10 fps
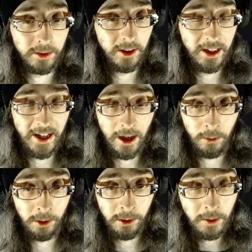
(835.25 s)
an
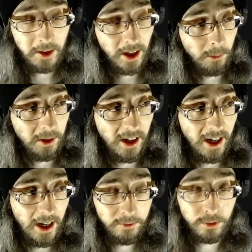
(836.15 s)
hour and a
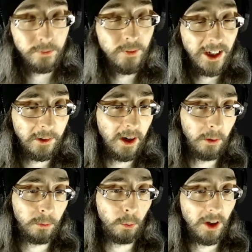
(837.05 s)
half to figure
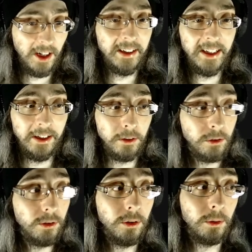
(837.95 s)
out what I needed
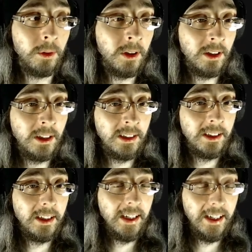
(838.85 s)
to do.
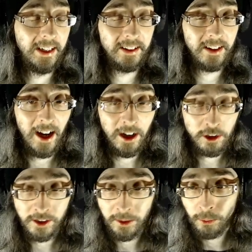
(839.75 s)
It is
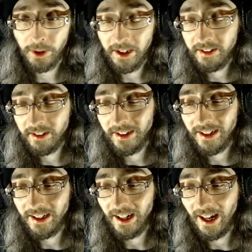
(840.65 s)
actually rated
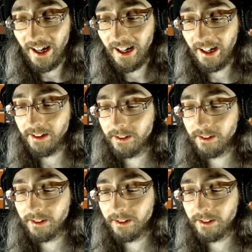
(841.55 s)
at,